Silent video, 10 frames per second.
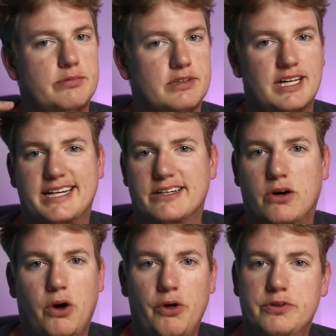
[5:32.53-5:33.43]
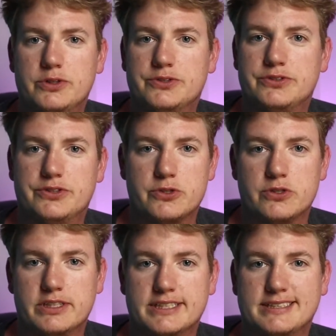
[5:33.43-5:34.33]
like all those
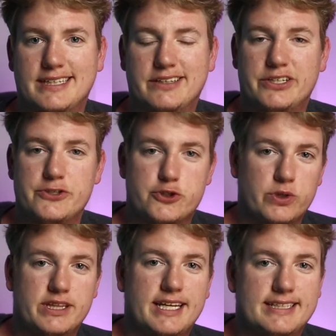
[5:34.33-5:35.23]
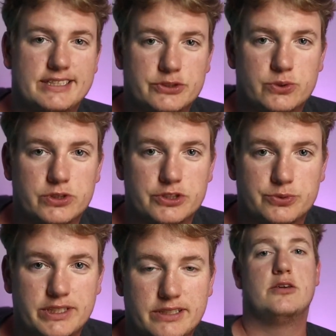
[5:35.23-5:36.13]
social links down there. Join that Discord as well.